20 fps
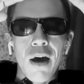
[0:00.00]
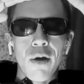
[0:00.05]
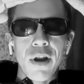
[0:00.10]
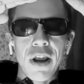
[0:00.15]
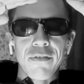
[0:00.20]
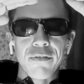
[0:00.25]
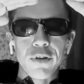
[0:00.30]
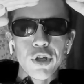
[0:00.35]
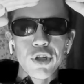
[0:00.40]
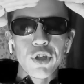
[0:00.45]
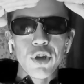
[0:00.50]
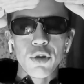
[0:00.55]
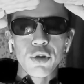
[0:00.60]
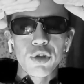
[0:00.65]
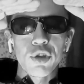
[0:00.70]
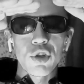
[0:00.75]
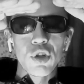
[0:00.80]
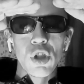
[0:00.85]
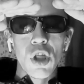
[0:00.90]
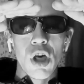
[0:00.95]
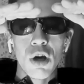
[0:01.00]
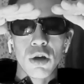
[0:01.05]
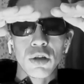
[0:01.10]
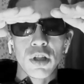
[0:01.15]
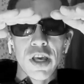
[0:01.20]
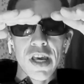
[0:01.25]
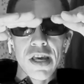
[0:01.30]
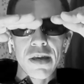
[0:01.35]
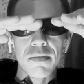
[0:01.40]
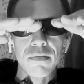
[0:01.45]
down ever so
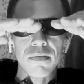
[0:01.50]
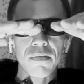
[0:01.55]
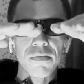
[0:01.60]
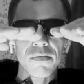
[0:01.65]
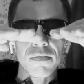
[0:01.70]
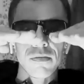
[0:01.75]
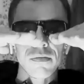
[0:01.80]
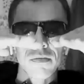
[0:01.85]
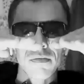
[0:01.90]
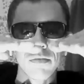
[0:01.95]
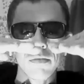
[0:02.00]
slowly